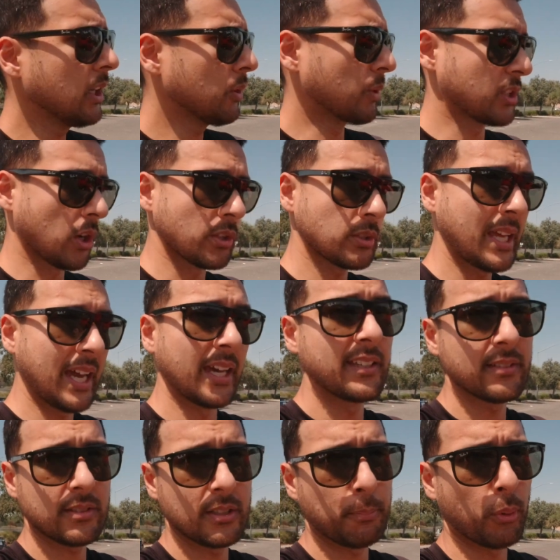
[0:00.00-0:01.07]
which also
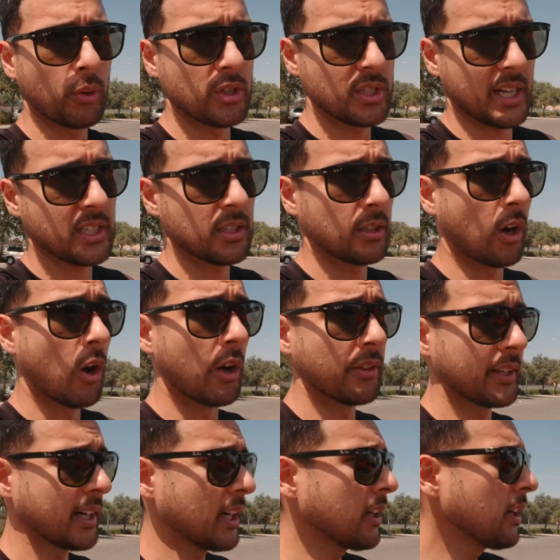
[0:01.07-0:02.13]
has the port injection on
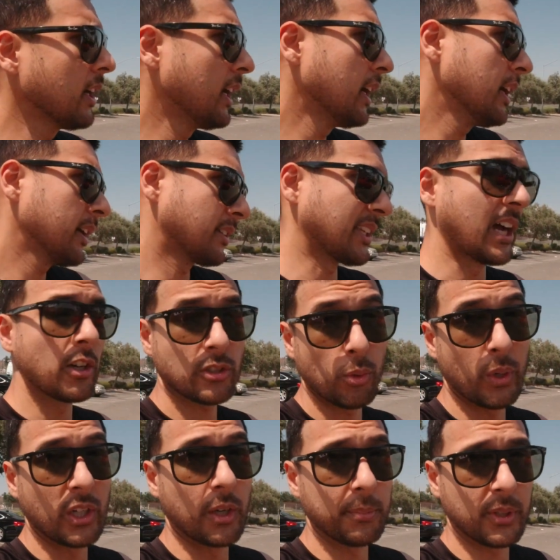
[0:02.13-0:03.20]
there. Because I also
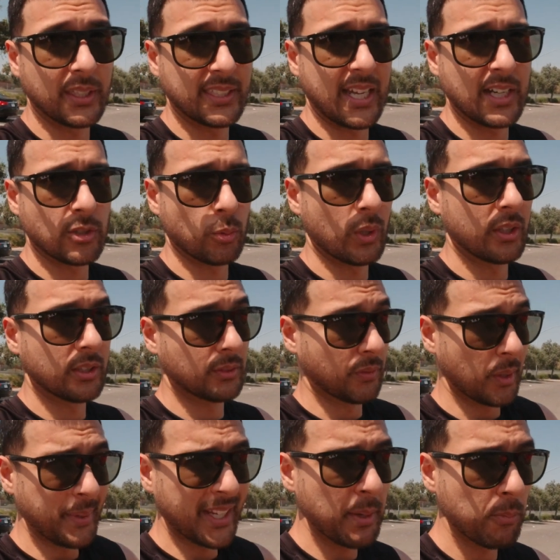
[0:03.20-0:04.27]
want to upgrade that as well. Because if
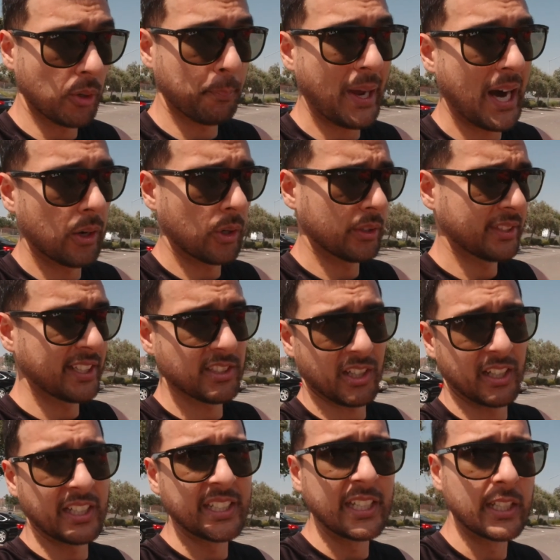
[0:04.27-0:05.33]
we're making more power, things are
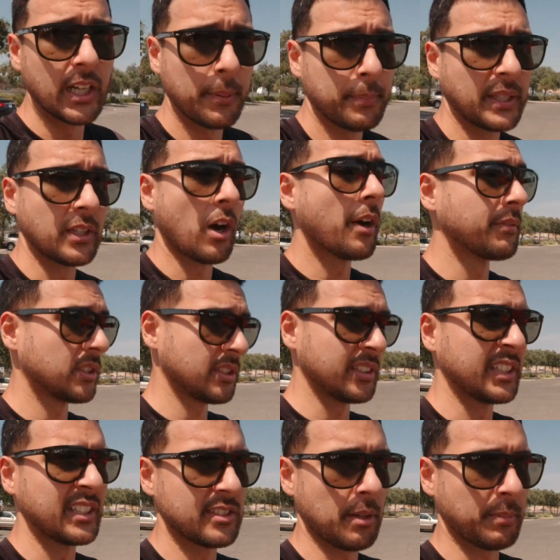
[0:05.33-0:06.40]
going to heat up, and obviously you
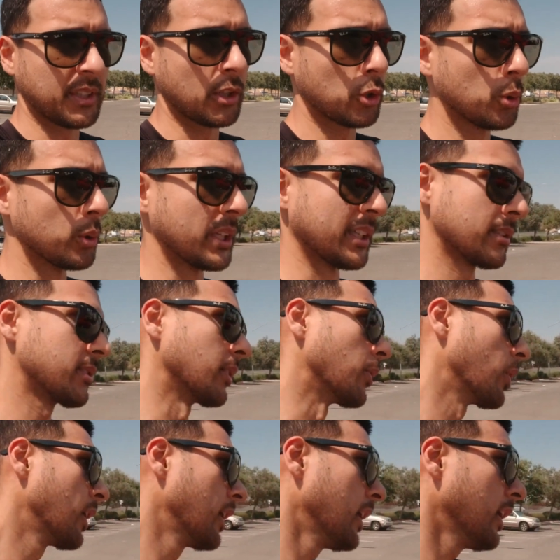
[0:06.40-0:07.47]
need something to cool it. So
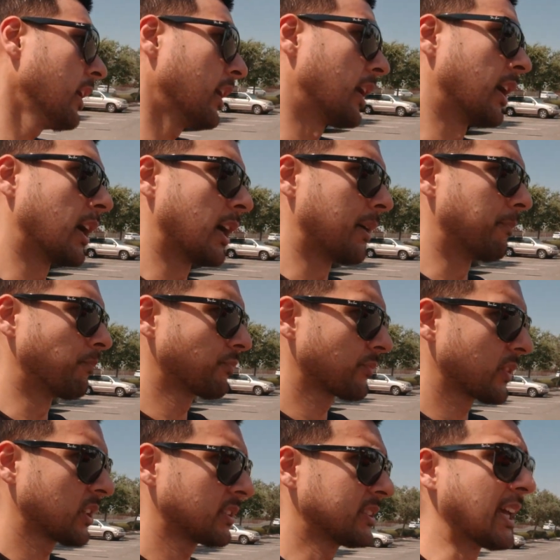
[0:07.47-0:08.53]

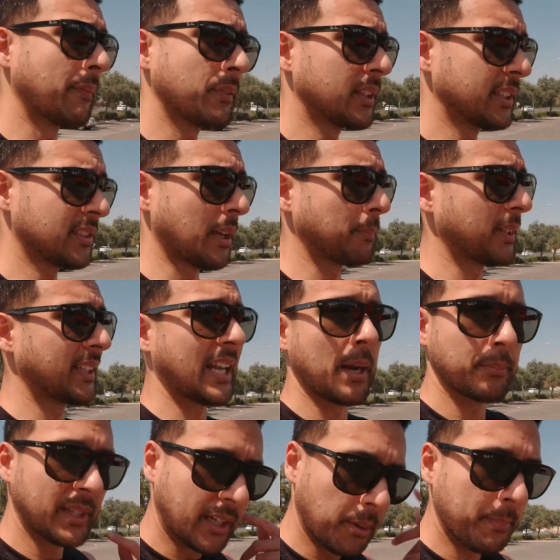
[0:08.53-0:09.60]
definitely something that I'm
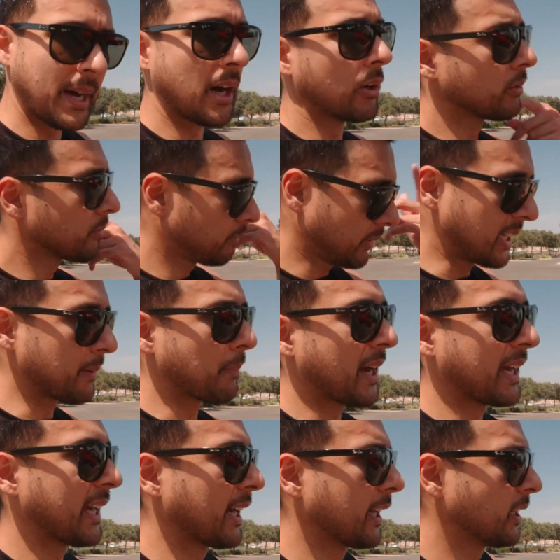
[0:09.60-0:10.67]
thinking about in my
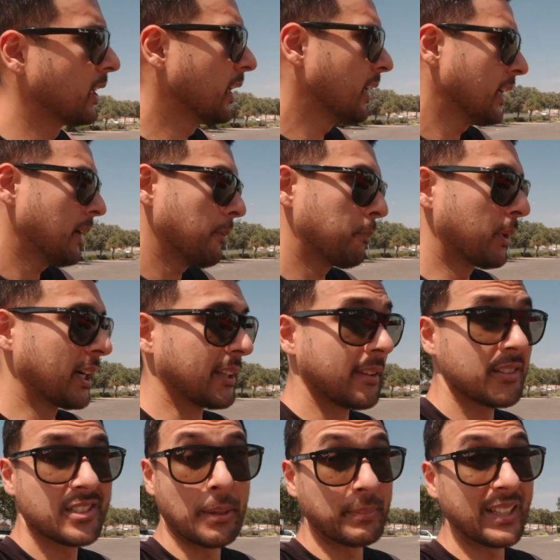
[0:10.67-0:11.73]
head. But
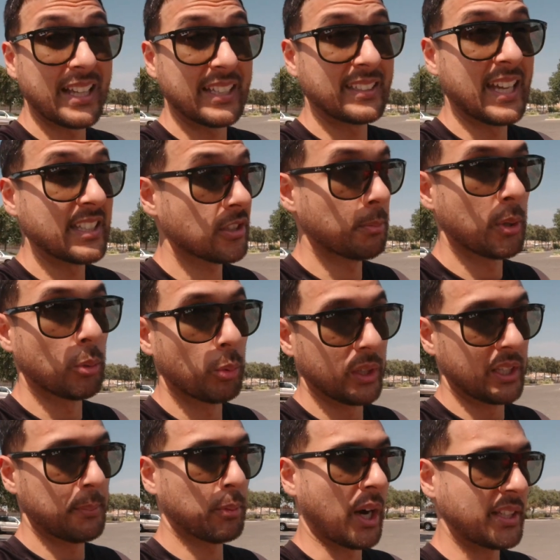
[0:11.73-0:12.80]
something like that's going to be
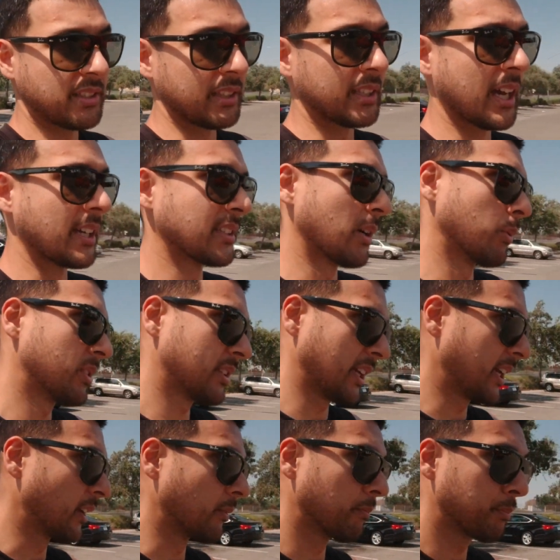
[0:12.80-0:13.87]
really pricey, guys. I would
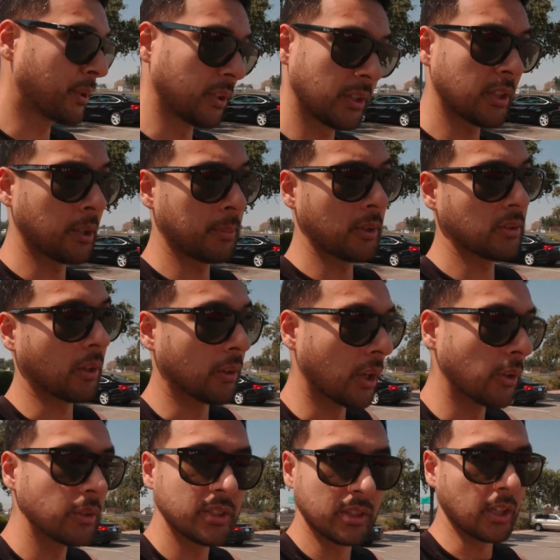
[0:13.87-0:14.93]
say pure turbos
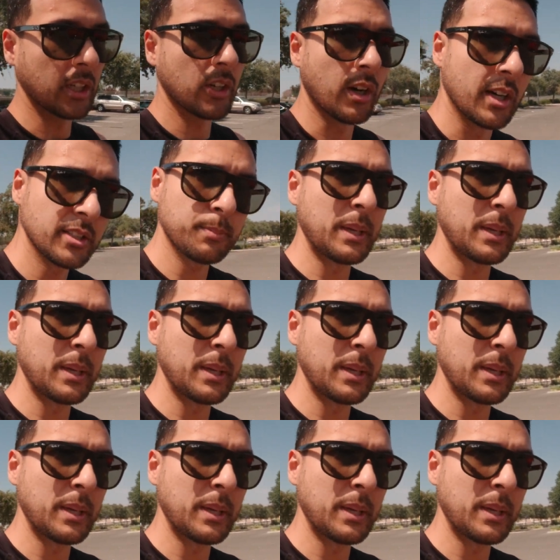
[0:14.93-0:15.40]
alone is going to cost